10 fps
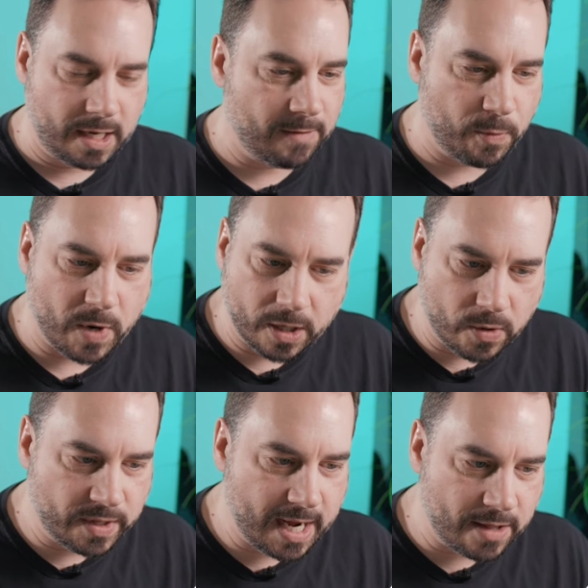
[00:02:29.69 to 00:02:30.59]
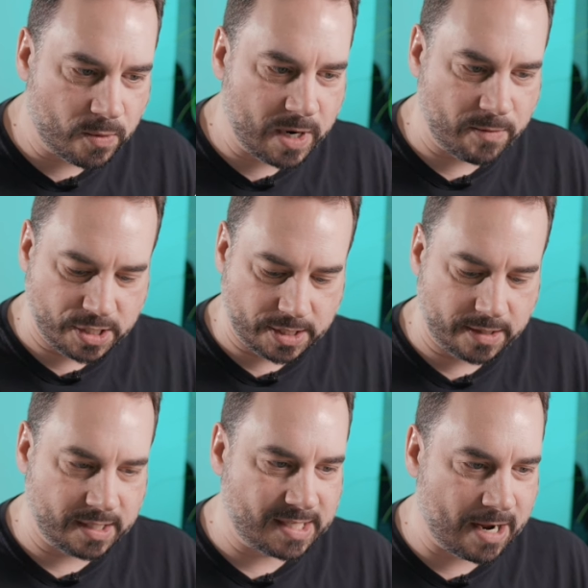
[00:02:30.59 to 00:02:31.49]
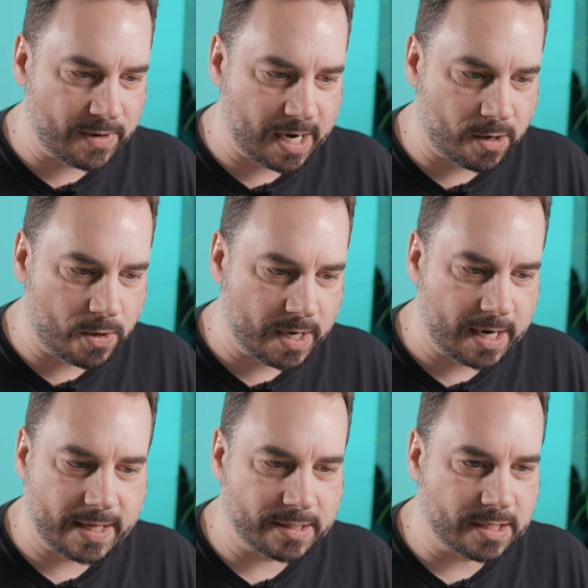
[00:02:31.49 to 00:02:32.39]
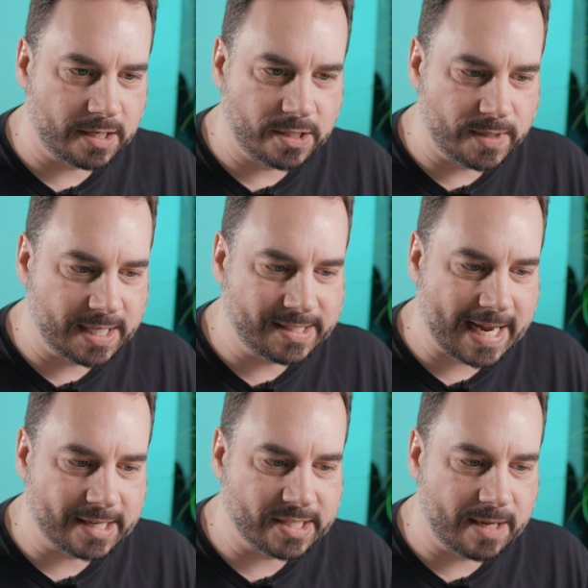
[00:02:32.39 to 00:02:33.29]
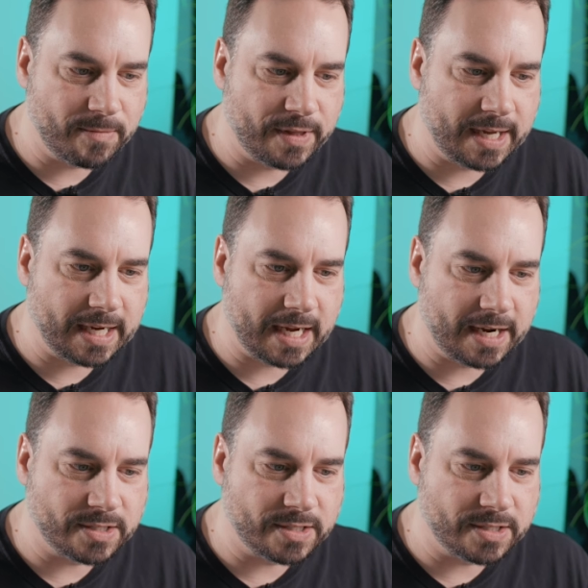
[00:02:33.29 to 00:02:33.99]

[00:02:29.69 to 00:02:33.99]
If we want to go the other way, we just hit the down arrow, and that's going to do the exact same thing, and it's